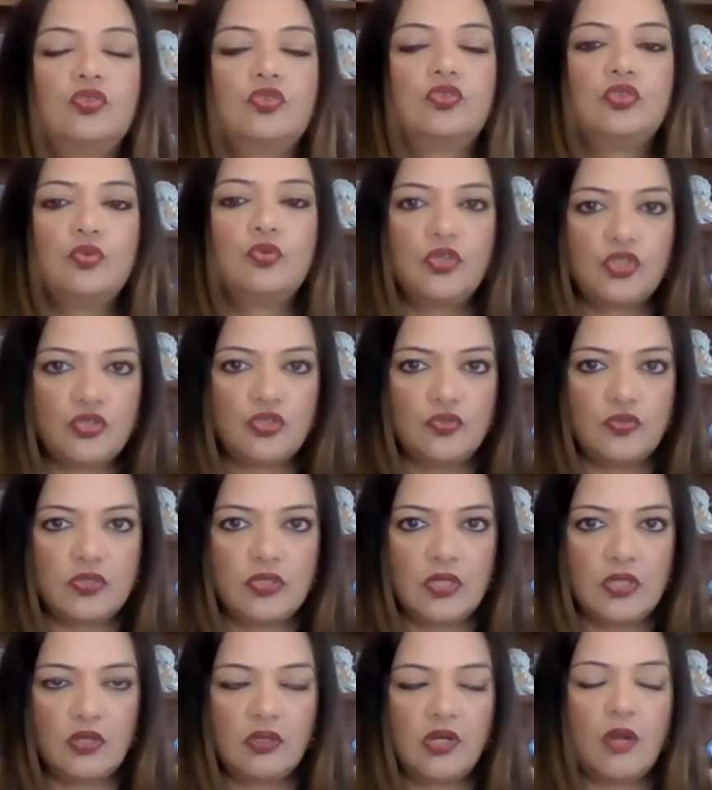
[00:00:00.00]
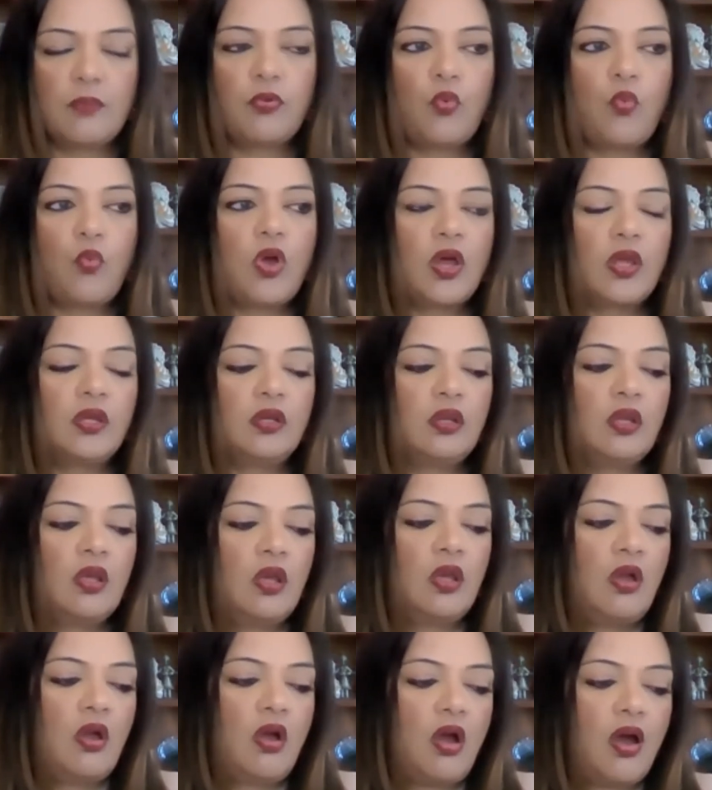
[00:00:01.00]
two issues here. Number
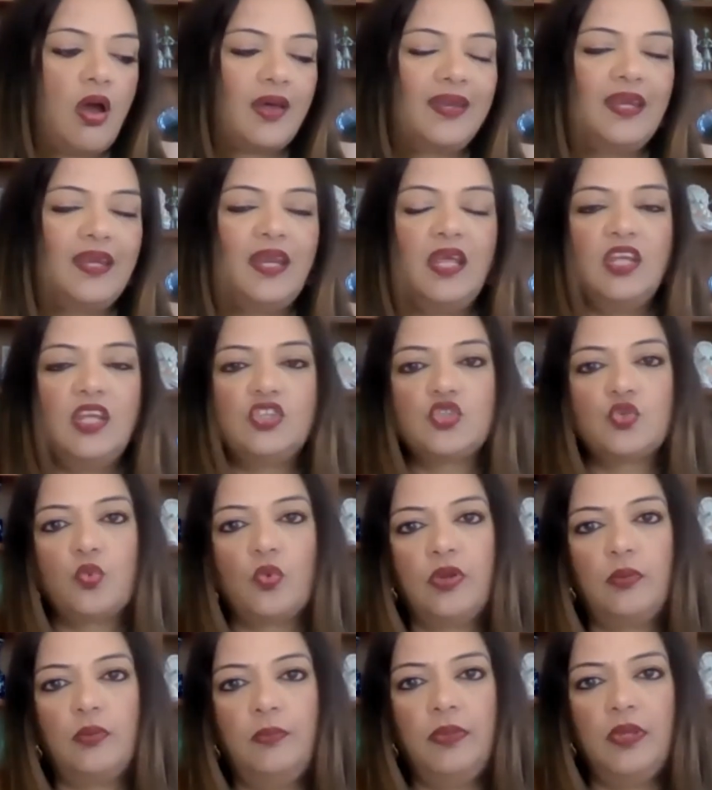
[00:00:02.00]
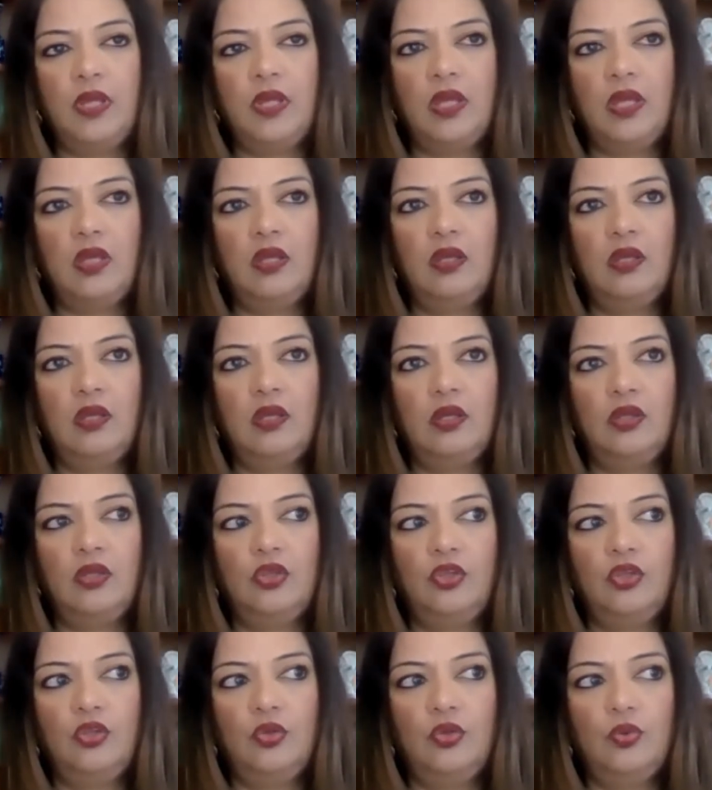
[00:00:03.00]
one, on an H-1B,
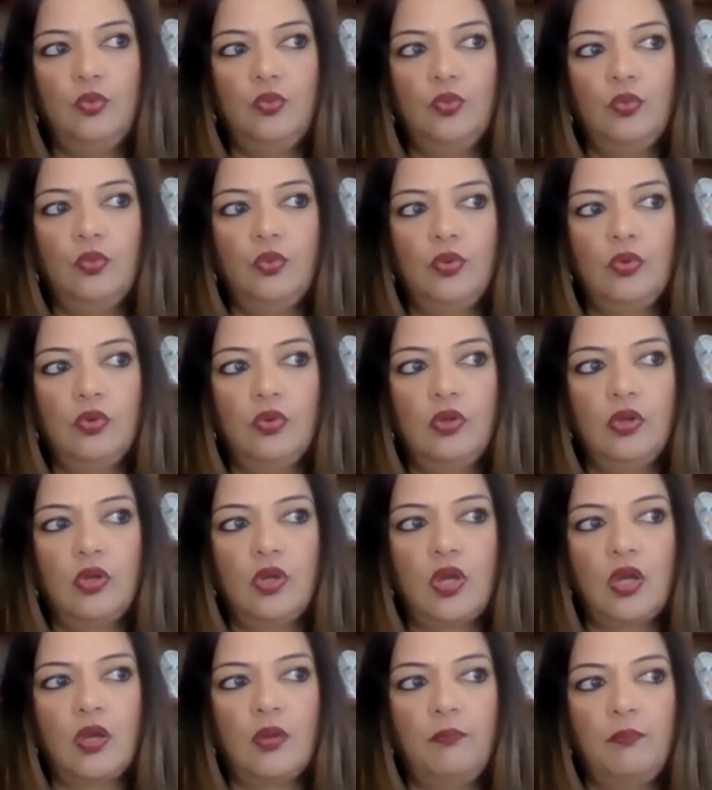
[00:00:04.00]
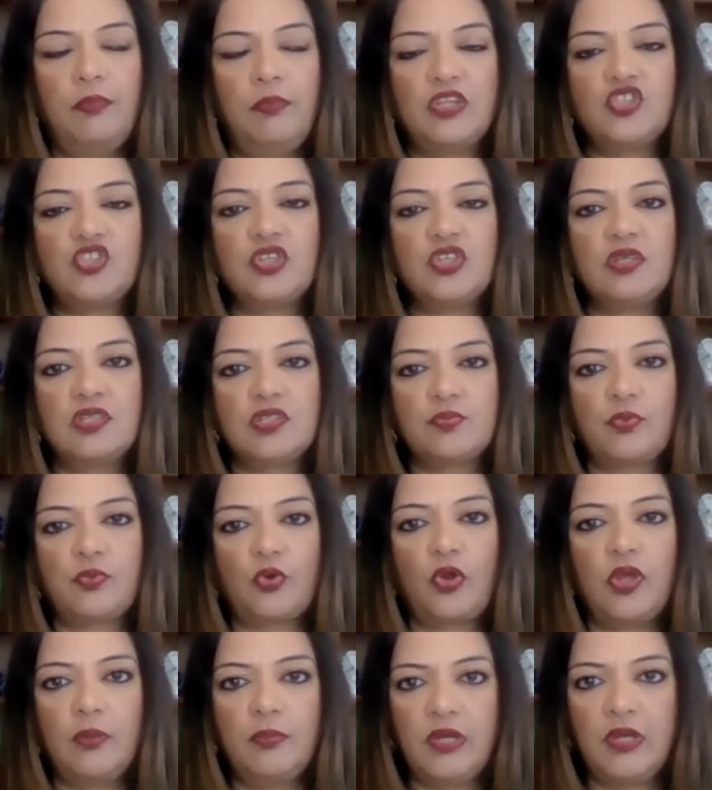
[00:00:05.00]
benching is
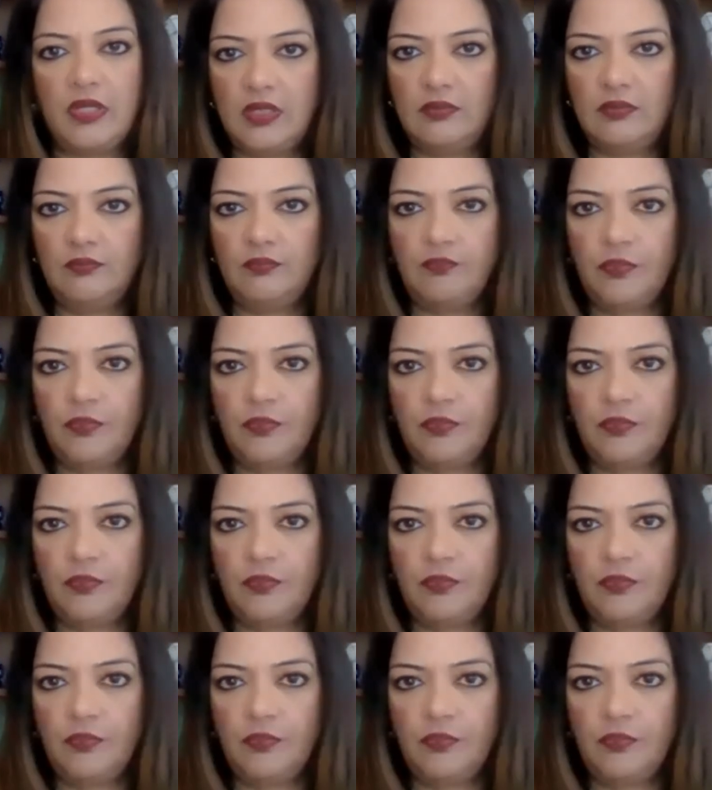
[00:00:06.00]
prohibited.